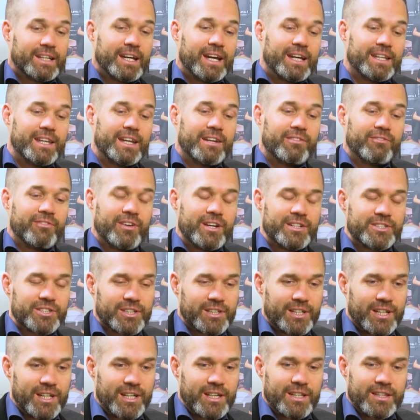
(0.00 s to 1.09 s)
And then
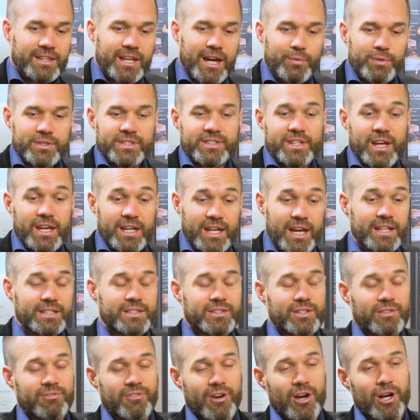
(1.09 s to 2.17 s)
eventually they would say,
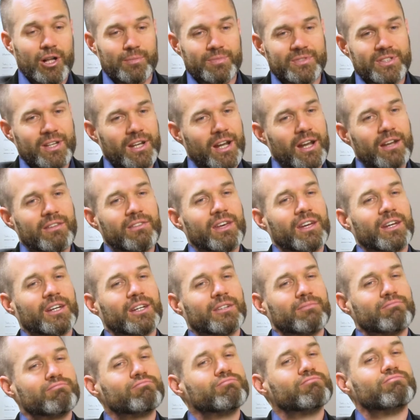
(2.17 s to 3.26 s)
yes, you've helped. And I'd think,
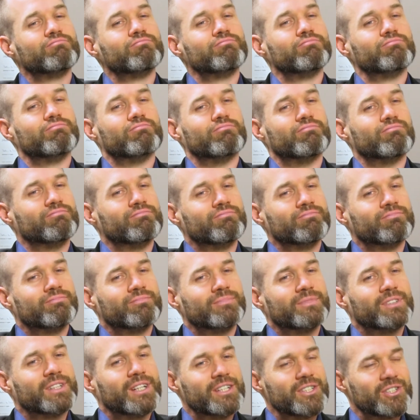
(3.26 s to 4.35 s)

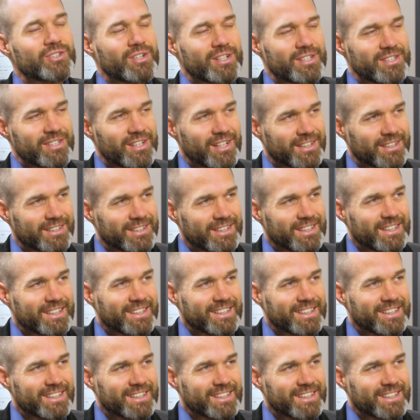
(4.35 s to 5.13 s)
interesting.